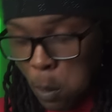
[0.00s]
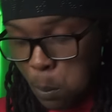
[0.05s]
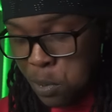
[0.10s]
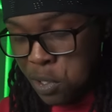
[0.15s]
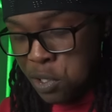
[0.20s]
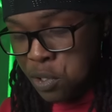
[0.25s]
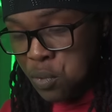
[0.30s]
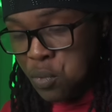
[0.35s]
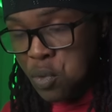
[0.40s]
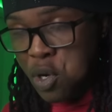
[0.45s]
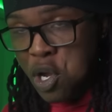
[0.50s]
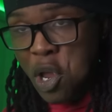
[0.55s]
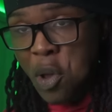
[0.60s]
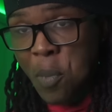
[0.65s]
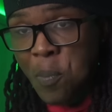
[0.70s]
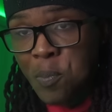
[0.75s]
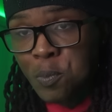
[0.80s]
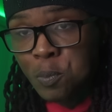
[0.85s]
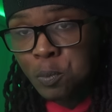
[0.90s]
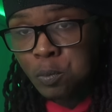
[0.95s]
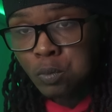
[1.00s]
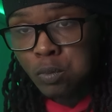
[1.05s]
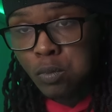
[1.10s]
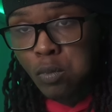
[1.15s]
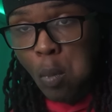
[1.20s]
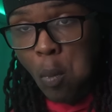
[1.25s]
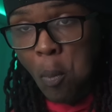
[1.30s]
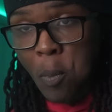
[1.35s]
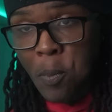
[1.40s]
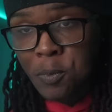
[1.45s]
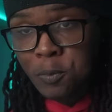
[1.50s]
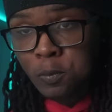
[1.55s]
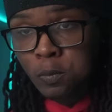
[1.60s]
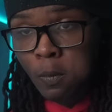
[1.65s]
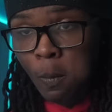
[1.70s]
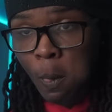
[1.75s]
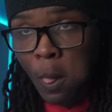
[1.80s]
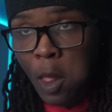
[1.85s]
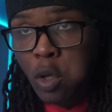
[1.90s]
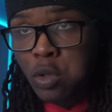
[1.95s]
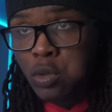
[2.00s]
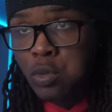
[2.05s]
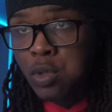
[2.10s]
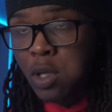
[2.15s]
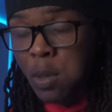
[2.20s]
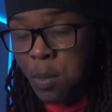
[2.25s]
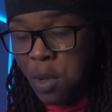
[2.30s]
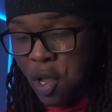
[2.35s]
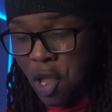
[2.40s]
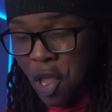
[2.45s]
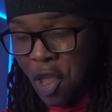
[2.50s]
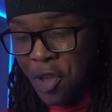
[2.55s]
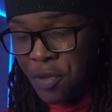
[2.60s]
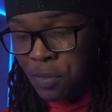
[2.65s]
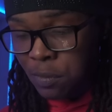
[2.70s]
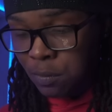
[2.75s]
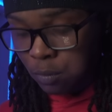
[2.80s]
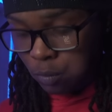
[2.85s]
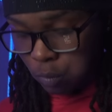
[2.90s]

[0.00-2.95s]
Pin on what? What you talking about, man?